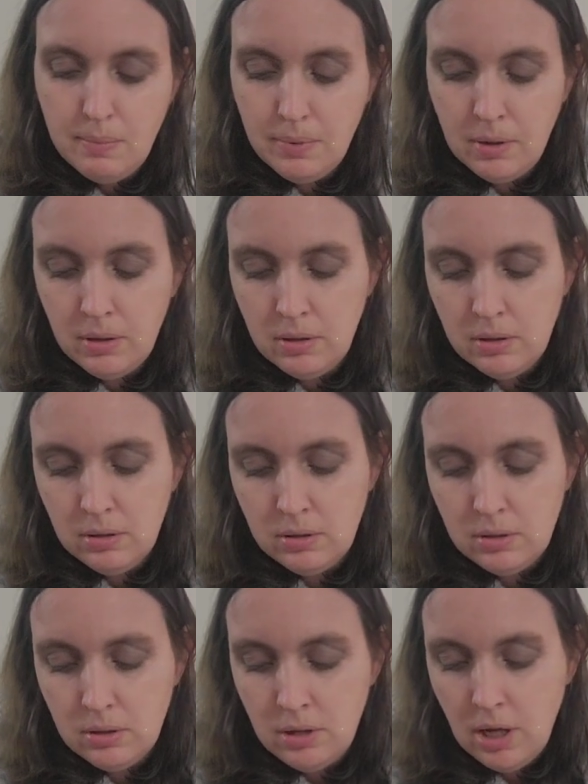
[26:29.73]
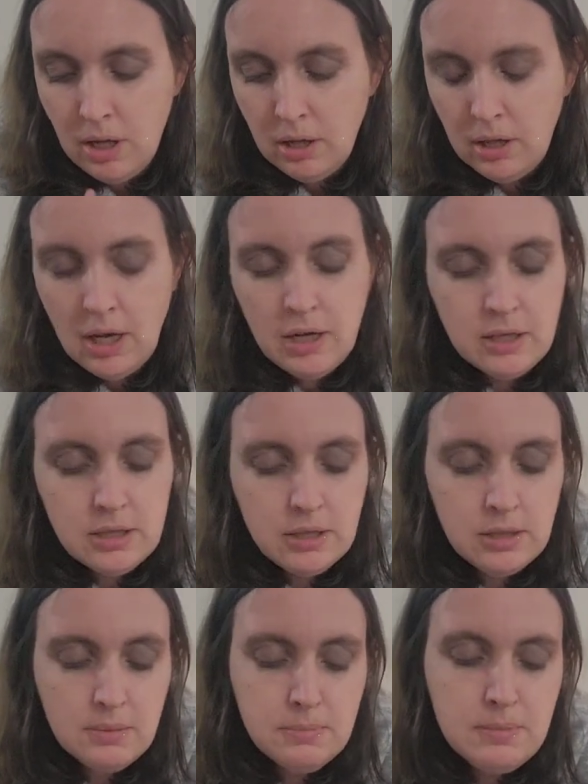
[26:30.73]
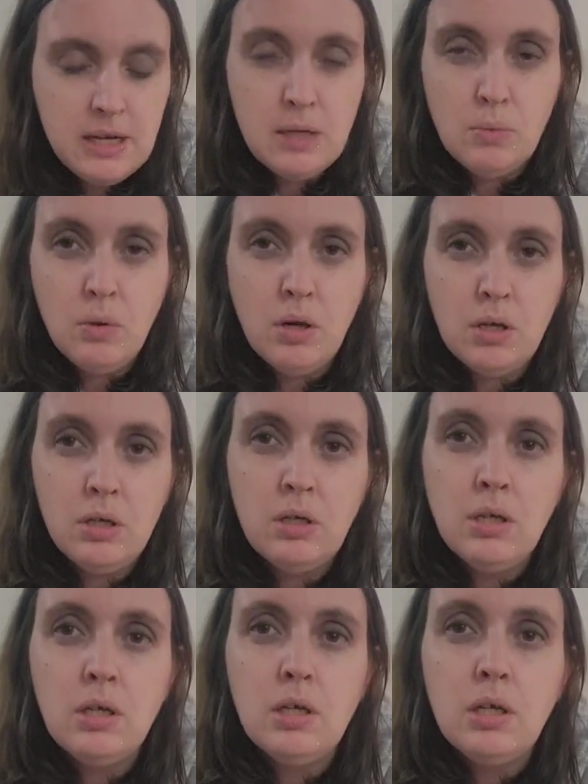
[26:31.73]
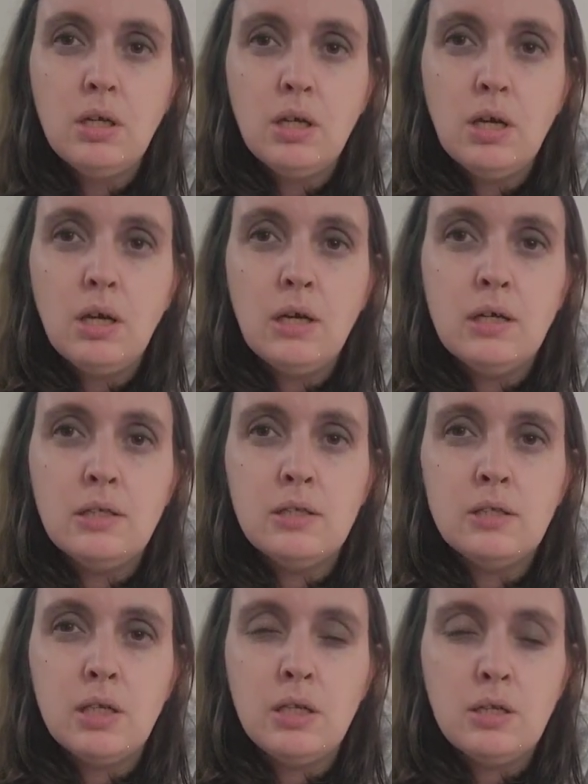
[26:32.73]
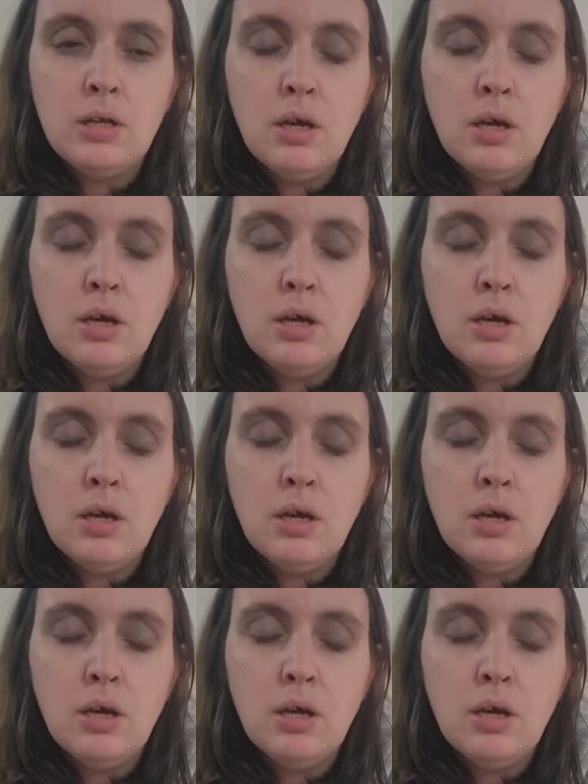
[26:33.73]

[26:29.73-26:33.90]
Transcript: but yeah, Leanne is the main one, and then